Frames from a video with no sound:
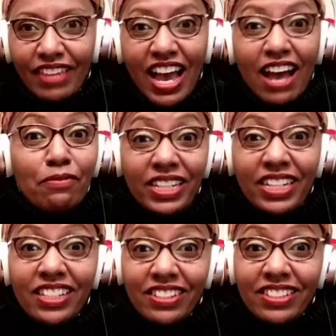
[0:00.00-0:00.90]
how
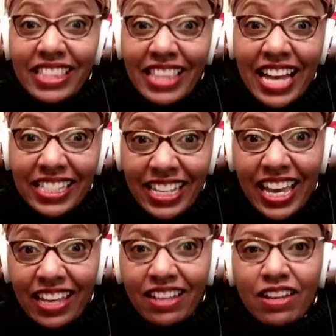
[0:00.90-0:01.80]
many years did that
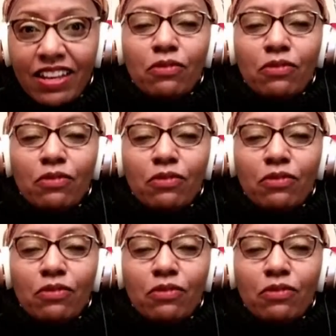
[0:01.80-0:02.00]
take?